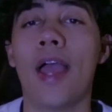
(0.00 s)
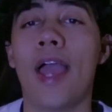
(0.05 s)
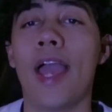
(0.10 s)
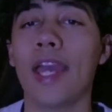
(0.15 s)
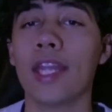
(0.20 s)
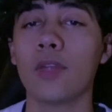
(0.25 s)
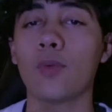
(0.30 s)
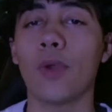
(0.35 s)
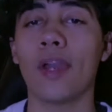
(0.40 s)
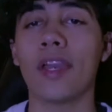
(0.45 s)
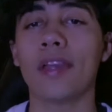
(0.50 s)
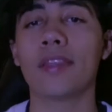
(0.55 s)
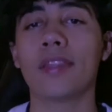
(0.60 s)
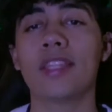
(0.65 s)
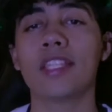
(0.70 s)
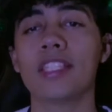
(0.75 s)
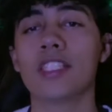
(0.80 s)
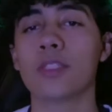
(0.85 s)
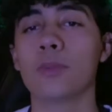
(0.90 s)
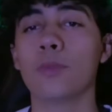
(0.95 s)
Anyway,
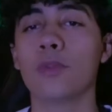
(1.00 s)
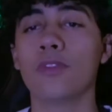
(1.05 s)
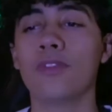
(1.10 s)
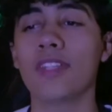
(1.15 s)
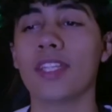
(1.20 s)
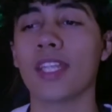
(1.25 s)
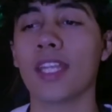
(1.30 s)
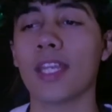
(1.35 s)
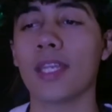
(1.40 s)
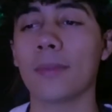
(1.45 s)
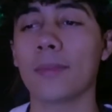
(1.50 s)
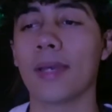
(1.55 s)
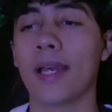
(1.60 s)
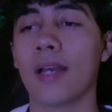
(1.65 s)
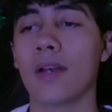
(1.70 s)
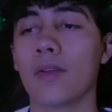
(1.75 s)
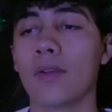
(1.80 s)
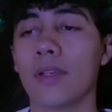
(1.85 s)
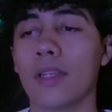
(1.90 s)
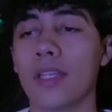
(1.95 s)
this movie came
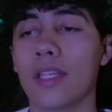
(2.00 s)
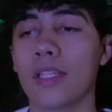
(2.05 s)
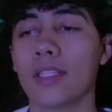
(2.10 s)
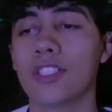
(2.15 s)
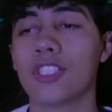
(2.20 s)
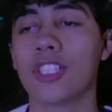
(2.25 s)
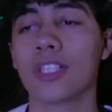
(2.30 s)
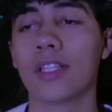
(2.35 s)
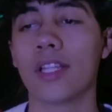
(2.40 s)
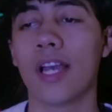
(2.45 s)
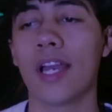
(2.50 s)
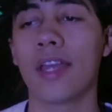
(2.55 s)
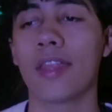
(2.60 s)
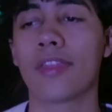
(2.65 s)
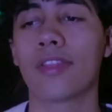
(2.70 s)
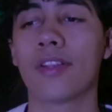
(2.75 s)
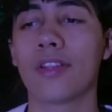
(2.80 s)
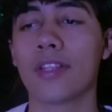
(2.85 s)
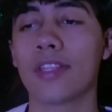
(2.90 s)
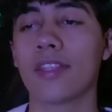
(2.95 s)
out in July
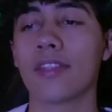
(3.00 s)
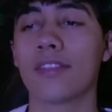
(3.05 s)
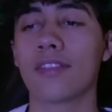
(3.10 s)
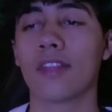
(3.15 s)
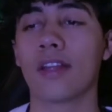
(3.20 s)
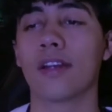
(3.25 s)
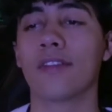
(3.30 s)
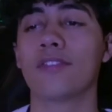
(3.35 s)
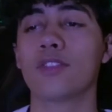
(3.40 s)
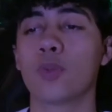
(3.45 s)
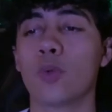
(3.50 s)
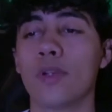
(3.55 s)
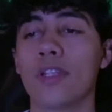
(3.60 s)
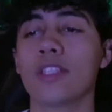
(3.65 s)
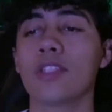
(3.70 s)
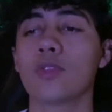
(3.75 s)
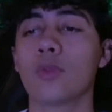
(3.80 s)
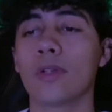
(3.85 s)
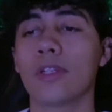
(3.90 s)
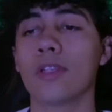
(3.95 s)
30th of
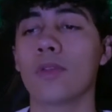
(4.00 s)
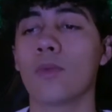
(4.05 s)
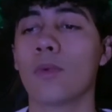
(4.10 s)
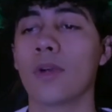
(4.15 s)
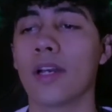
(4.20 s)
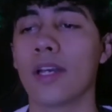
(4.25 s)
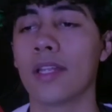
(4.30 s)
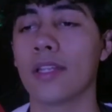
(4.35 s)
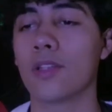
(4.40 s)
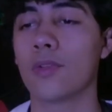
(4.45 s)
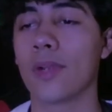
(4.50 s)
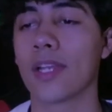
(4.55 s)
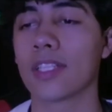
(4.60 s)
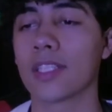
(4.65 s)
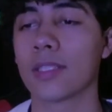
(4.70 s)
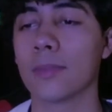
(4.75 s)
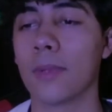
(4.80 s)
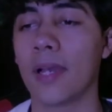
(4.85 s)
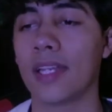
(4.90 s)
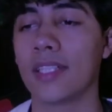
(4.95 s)
2021,
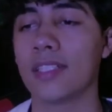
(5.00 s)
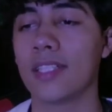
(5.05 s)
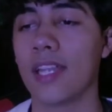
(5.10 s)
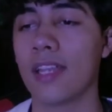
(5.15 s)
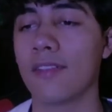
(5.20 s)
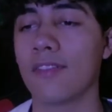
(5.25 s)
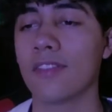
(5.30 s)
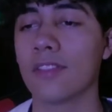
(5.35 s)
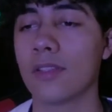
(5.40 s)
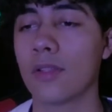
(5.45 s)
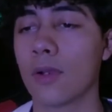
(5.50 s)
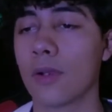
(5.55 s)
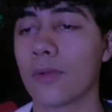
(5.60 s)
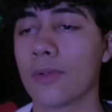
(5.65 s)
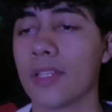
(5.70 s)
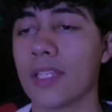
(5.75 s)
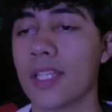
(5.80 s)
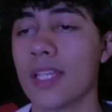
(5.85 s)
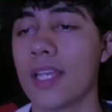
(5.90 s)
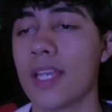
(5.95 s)
directed by David
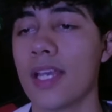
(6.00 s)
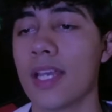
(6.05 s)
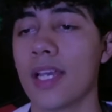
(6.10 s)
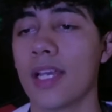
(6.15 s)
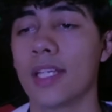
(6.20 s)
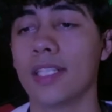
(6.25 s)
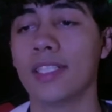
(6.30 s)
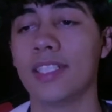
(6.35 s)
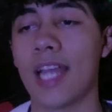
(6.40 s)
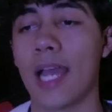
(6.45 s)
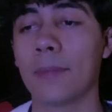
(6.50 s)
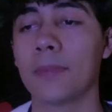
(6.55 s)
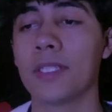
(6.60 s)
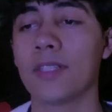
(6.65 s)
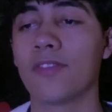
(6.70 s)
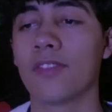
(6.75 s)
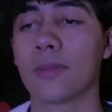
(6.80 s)
Lowery, adapted from